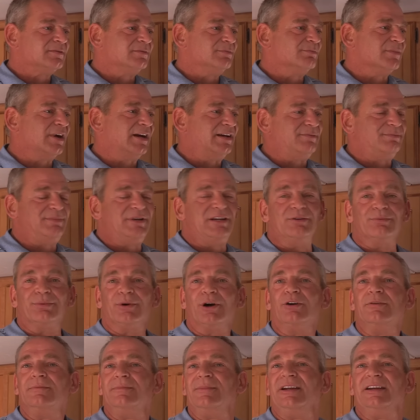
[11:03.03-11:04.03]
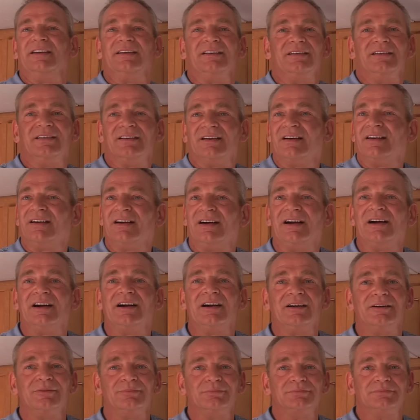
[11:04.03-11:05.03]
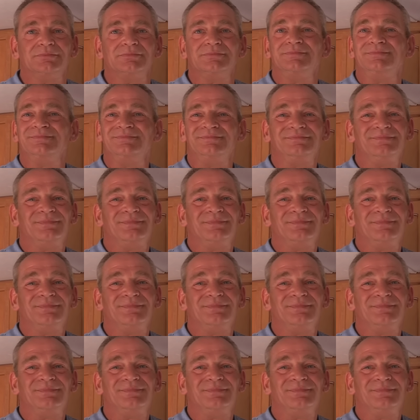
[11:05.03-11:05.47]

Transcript: might be roaming. Um,